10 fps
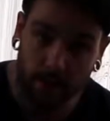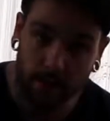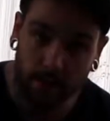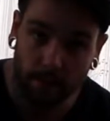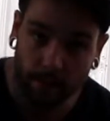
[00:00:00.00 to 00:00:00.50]

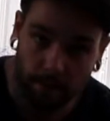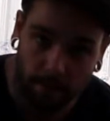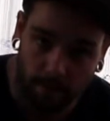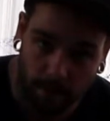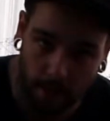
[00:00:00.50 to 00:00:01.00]
just
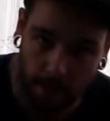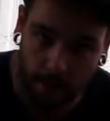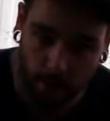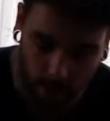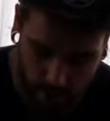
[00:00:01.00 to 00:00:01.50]
find
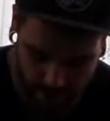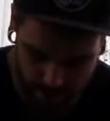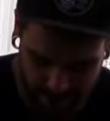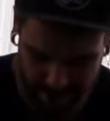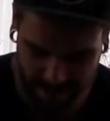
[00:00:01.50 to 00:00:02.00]
your way
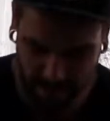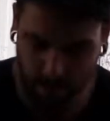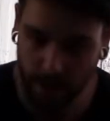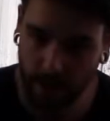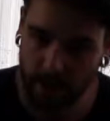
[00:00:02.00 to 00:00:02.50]
in the
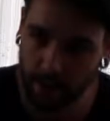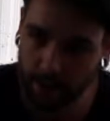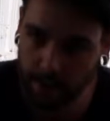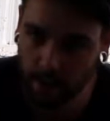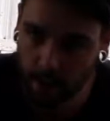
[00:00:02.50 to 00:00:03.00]
back
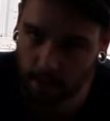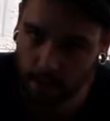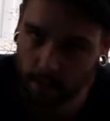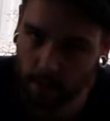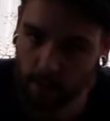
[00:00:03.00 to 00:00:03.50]
there,
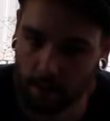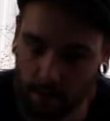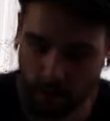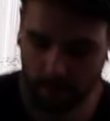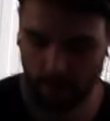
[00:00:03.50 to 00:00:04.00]

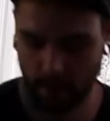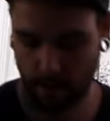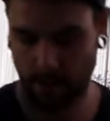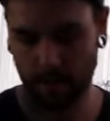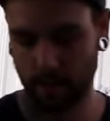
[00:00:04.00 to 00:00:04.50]

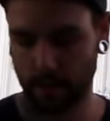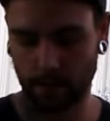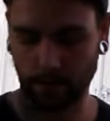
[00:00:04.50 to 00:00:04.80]
and just